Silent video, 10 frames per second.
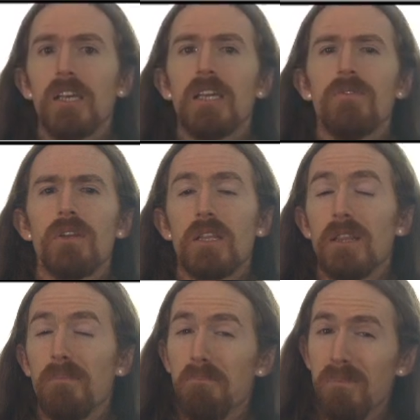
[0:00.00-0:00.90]
even in
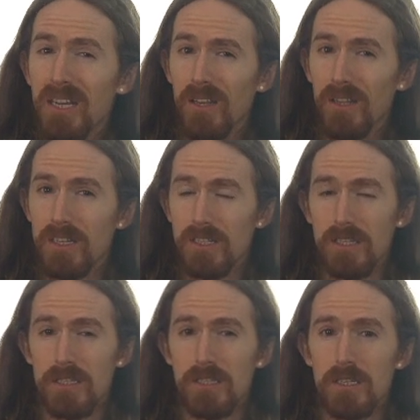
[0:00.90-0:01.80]
the middle
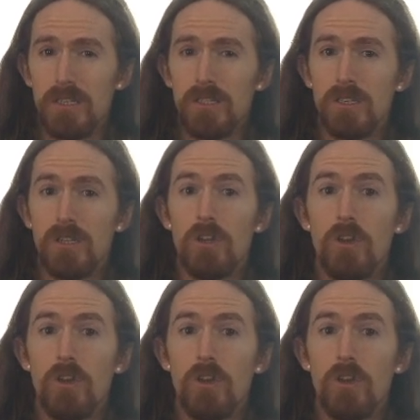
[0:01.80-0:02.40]
distances